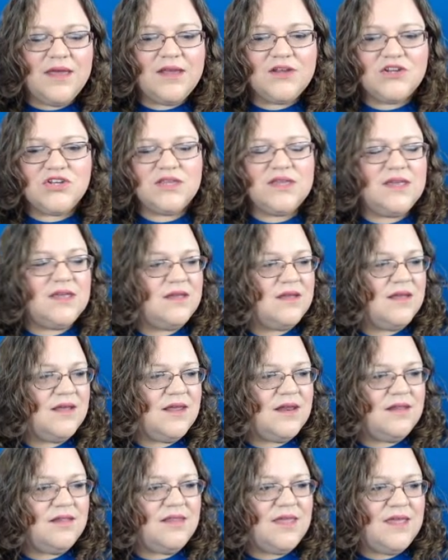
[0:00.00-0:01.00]
Actually, I
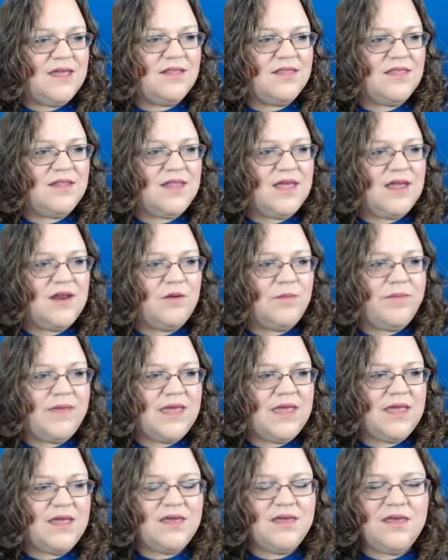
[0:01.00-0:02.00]
kind of like the lighter
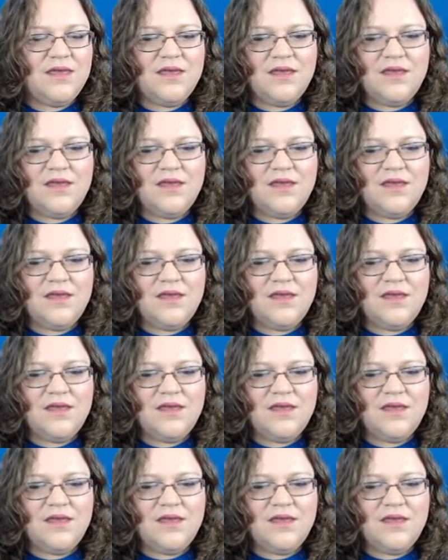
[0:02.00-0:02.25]
pink.